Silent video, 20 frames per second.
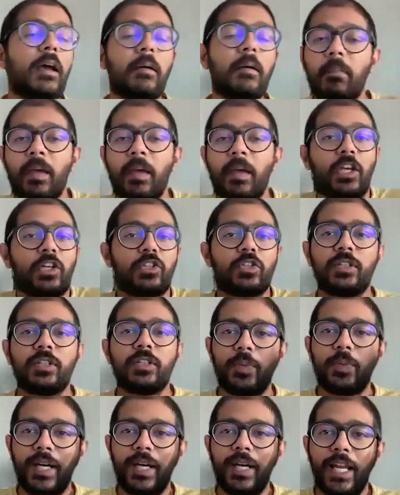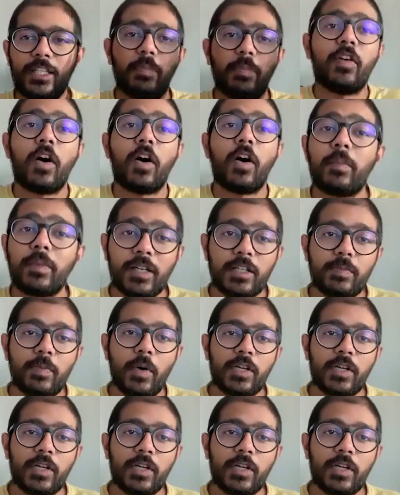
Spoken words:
making sure that we're as performant as